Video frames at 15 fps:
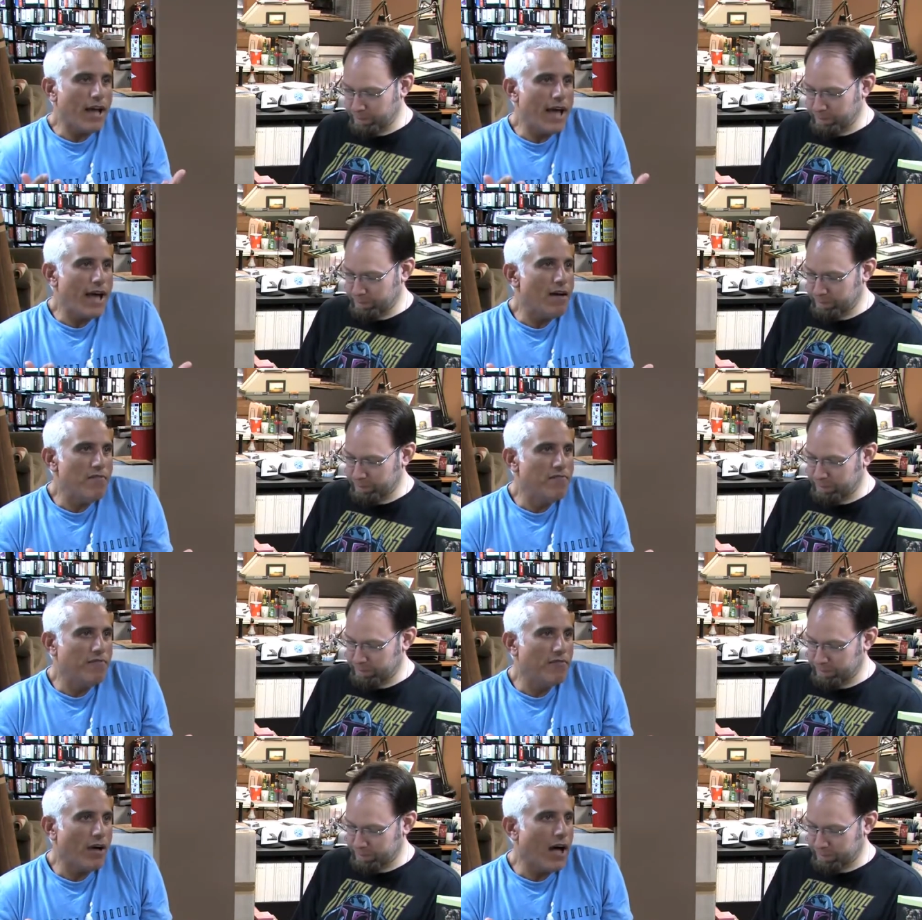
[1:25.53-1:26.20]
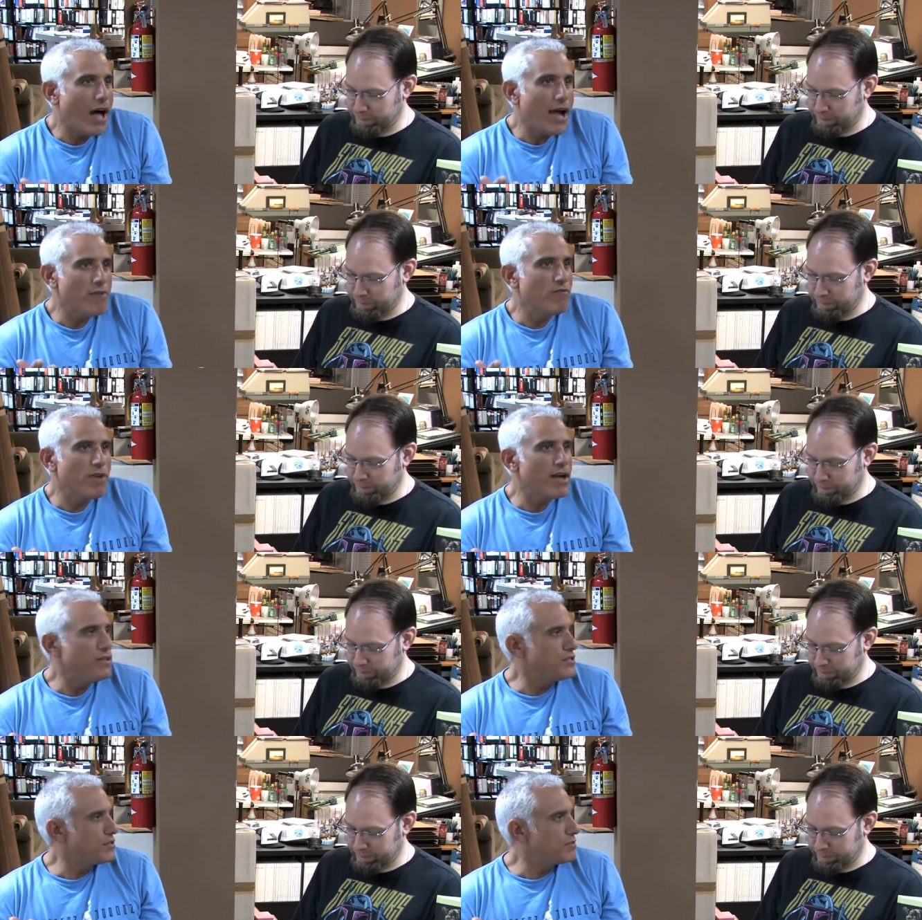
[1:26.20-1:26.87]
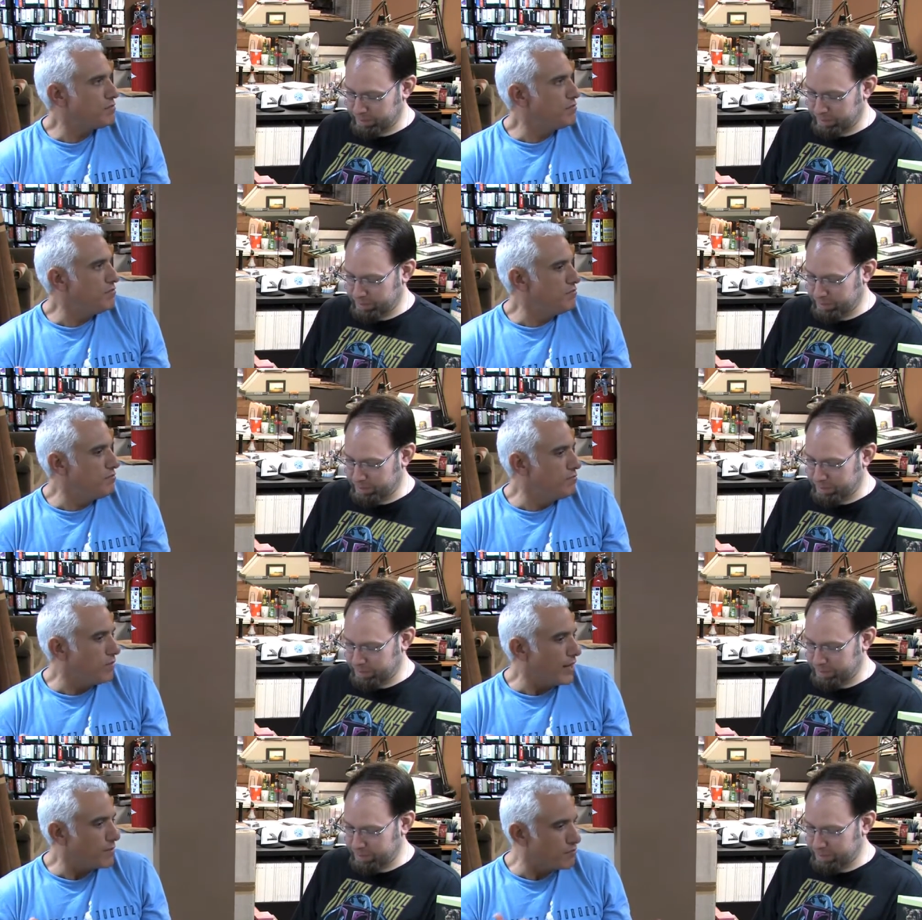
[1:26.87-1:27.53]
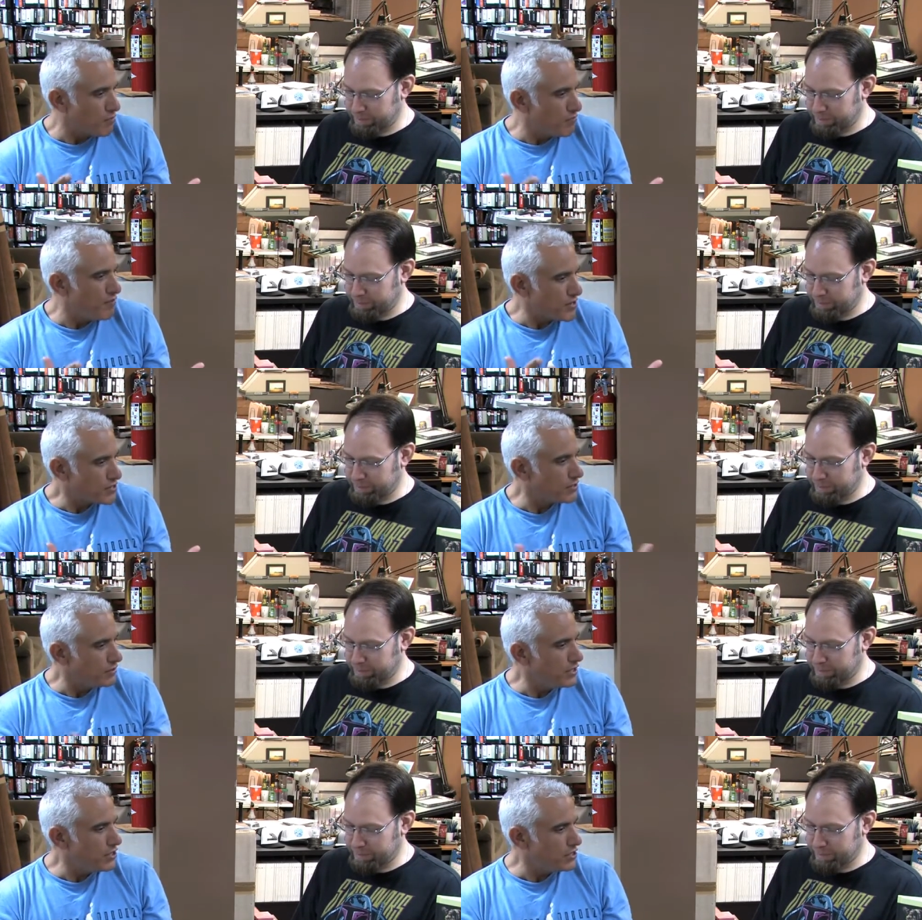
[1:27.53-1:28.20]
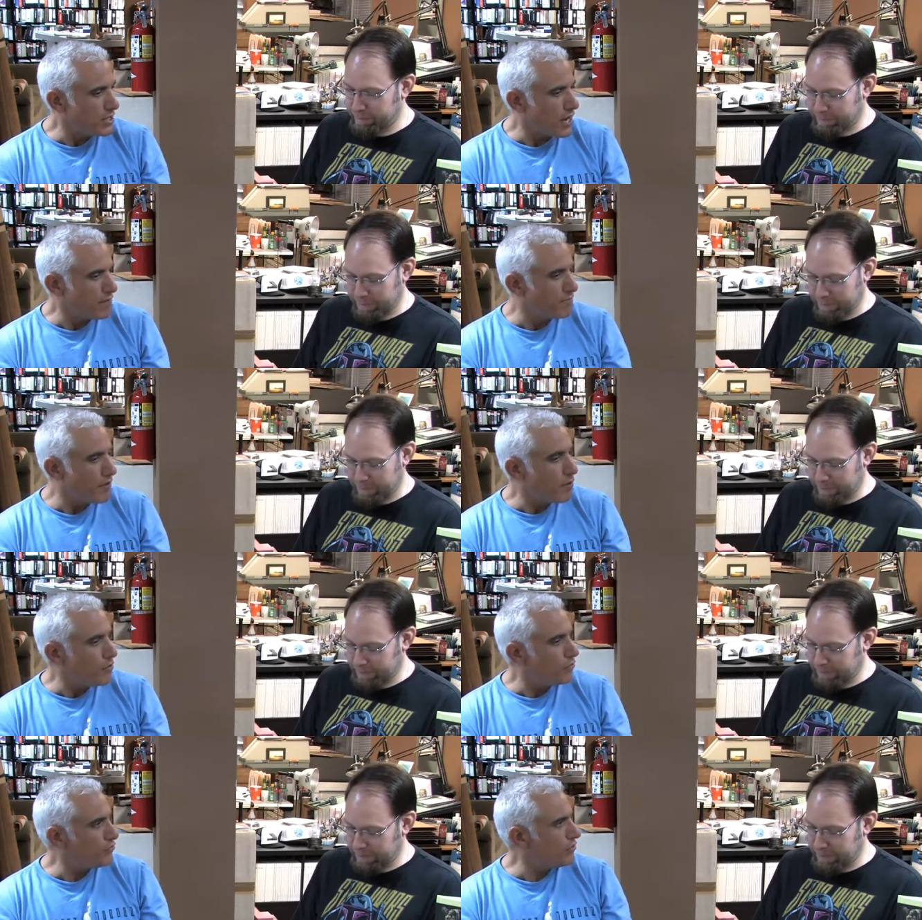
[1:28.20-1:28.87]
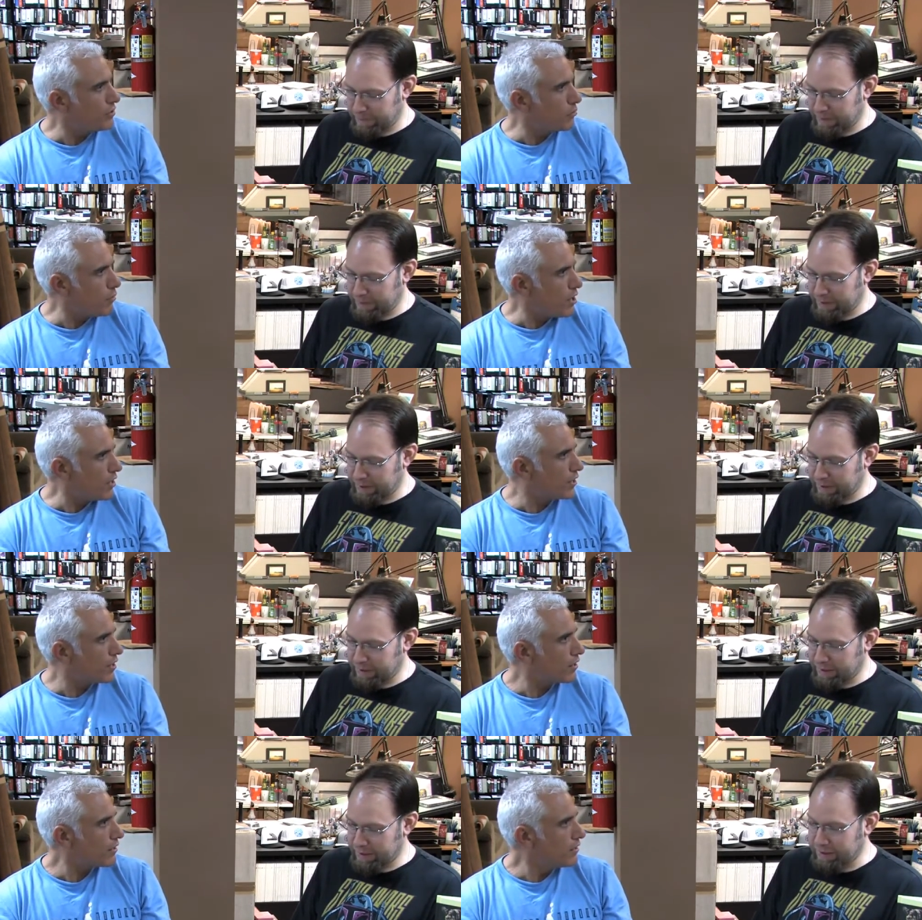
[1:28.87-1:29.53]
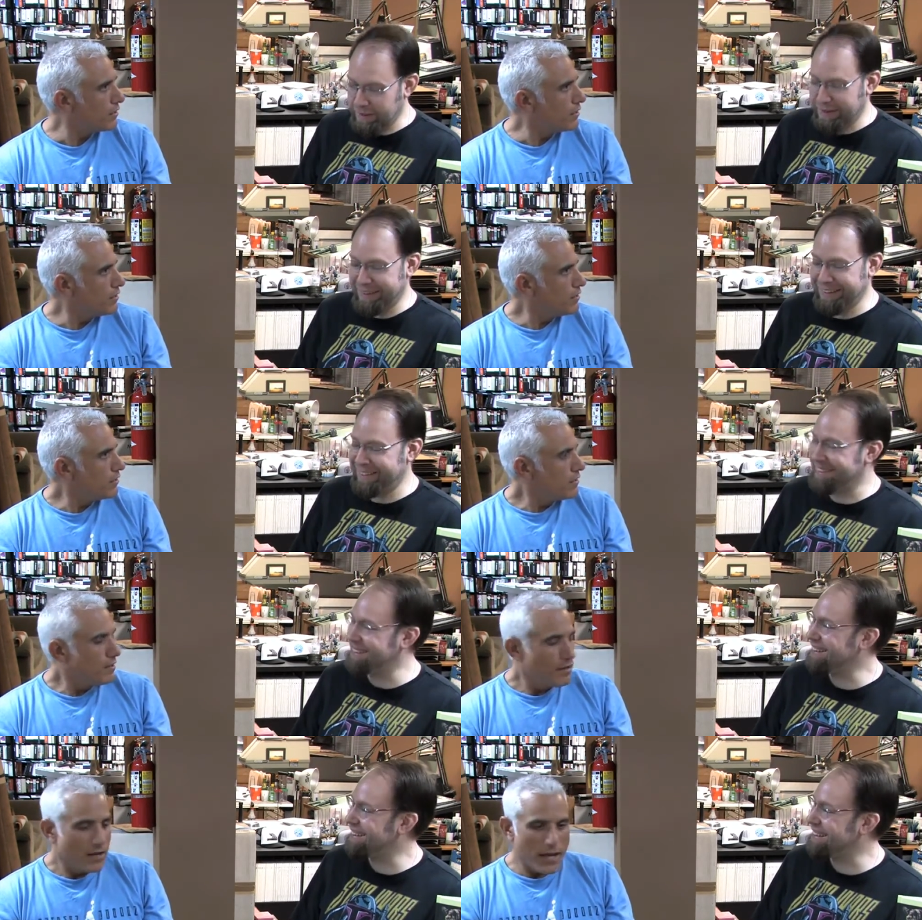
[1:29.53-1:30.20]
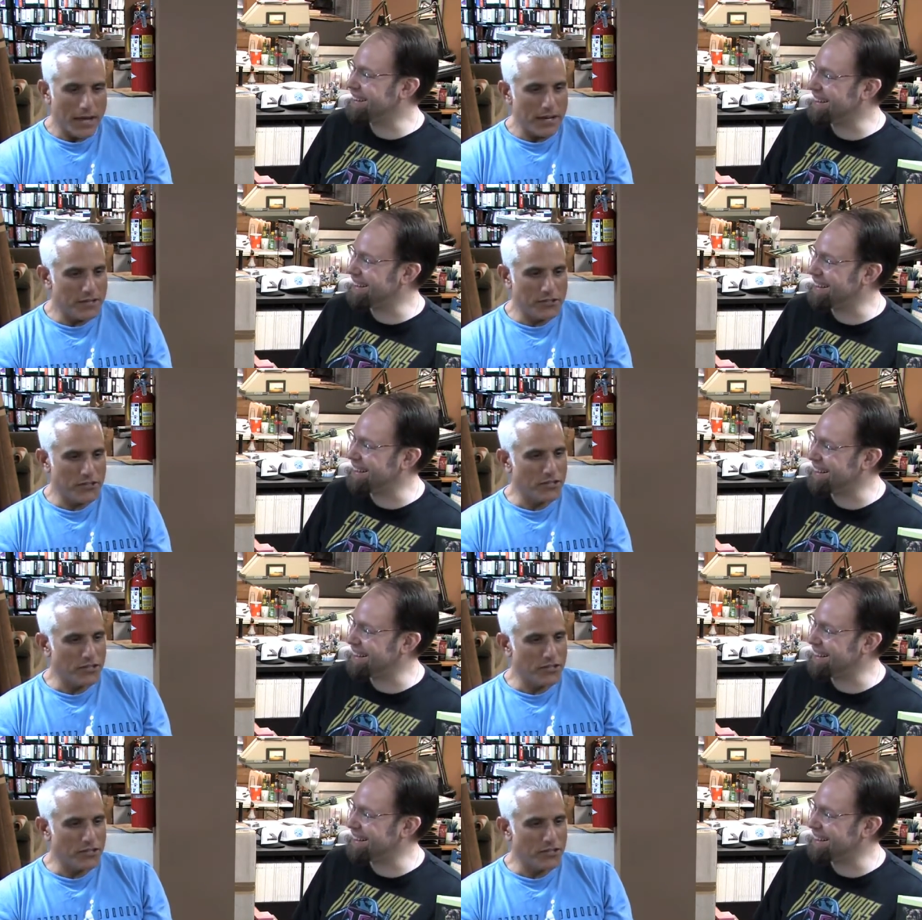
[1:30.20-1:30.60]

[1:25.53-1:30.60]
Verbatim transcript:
Speaker 1: have high res like professionally shot photos of their work. and it's